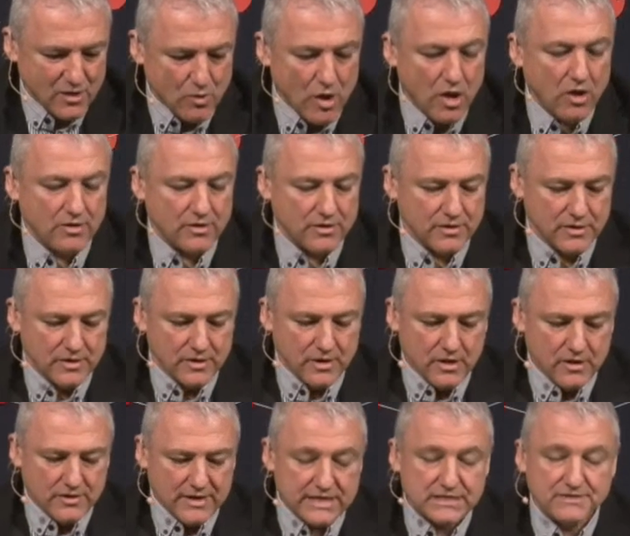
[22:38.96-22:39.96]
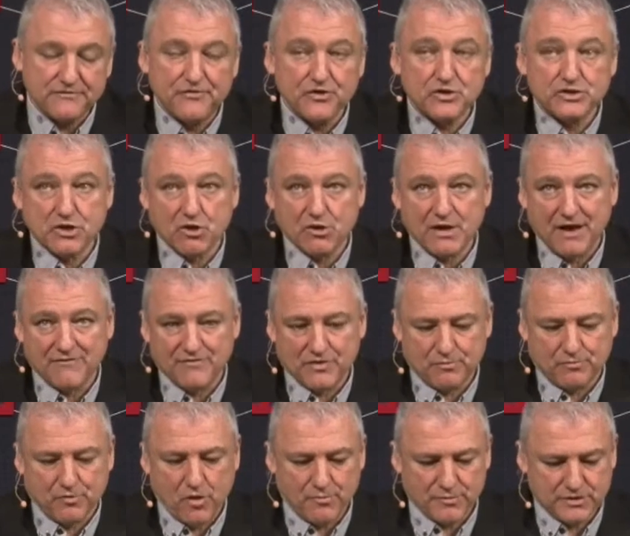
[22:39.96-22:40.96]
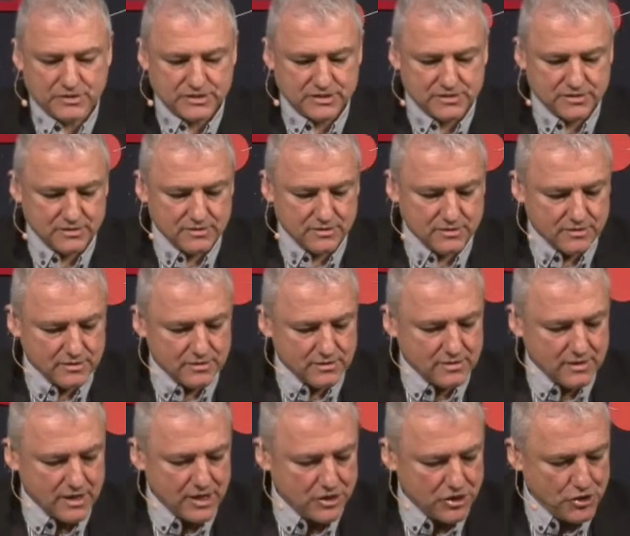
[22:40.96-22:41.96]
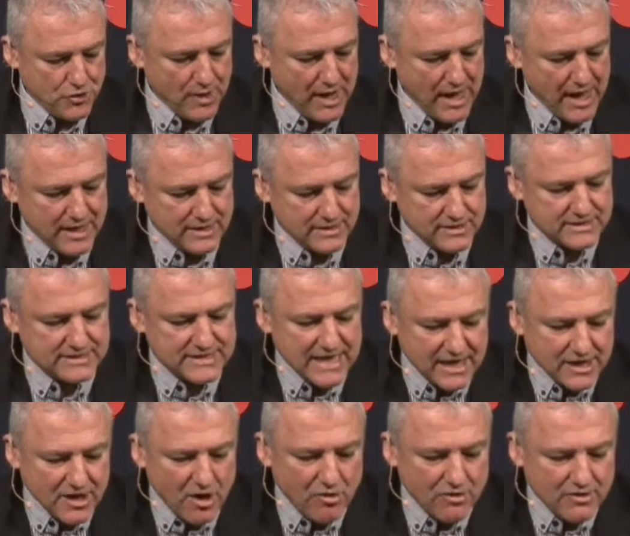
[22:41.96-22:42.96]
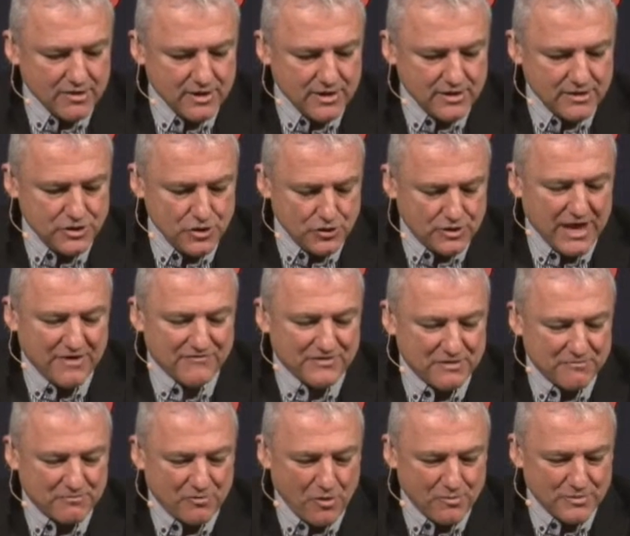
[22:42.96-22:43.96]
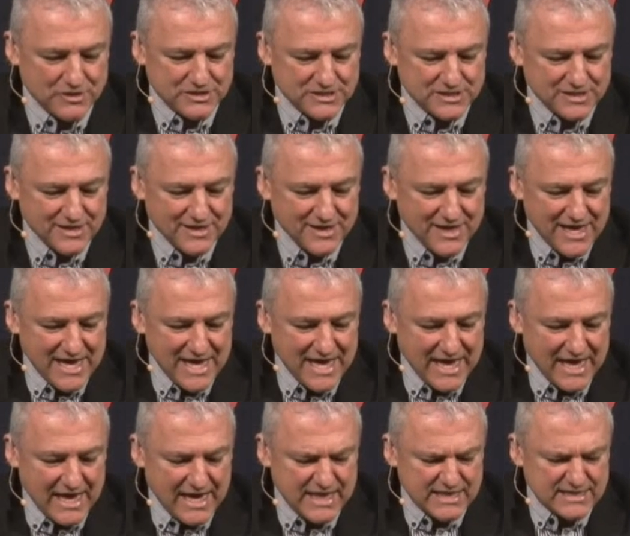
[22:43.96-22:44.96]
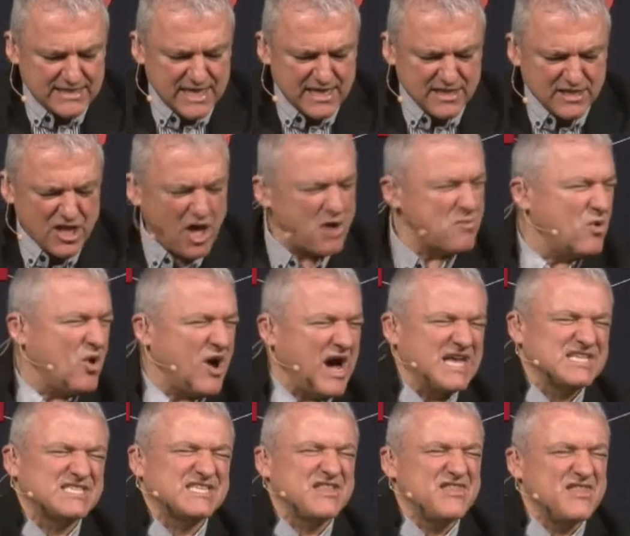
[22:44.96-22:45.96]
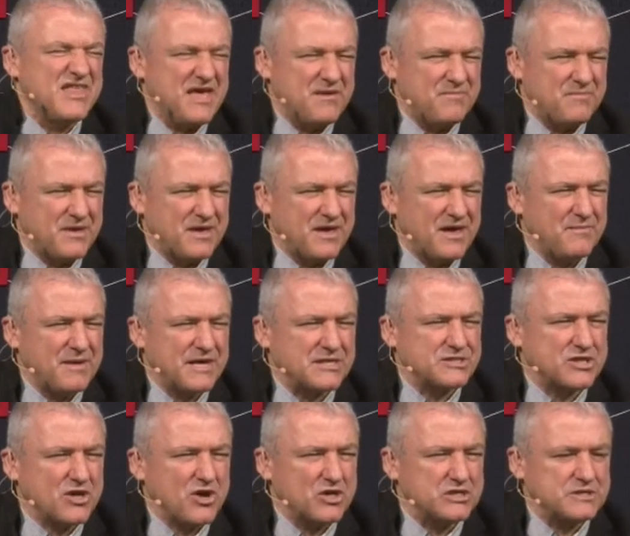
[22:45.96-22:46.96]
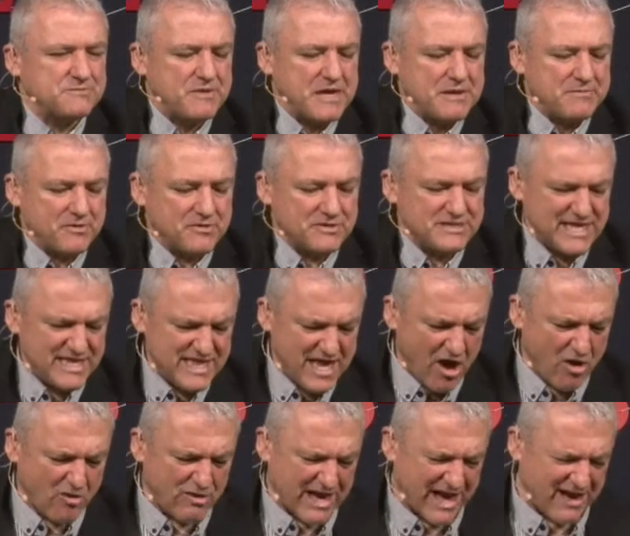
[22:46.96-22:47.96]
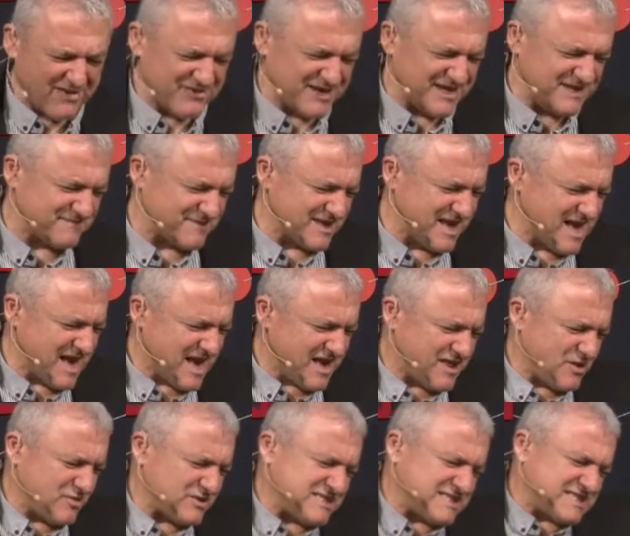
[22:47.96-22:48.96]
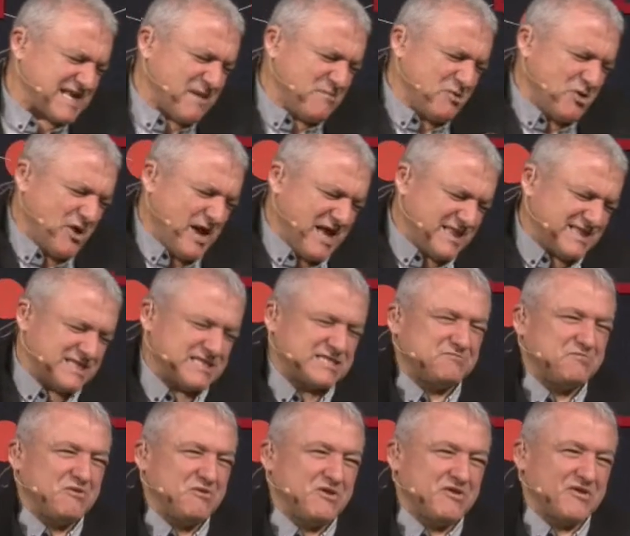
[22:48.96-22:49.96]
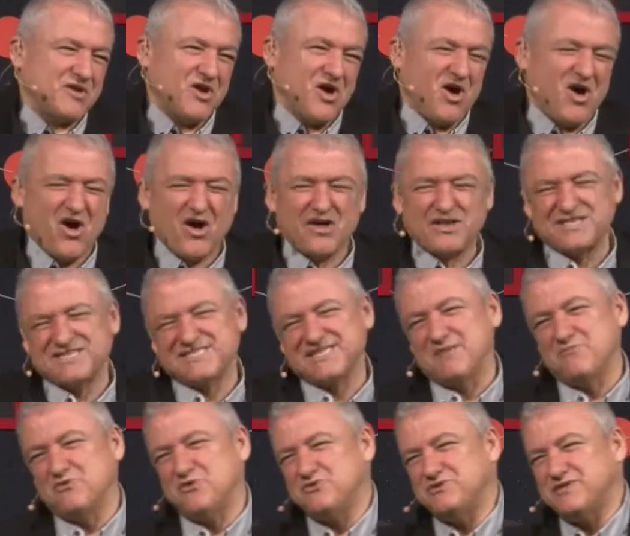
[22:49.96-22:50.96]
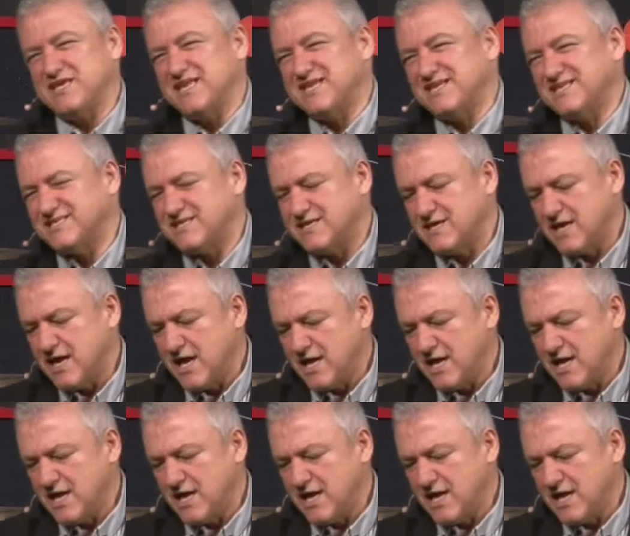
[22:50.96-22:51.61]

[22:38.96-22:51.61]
Well, that's the first old covenant promise, a new heart. Second old new covenant promise is that no more us and them amongst God's people. See, the old covenant, there were some who had the Spirit of God and some who didn't.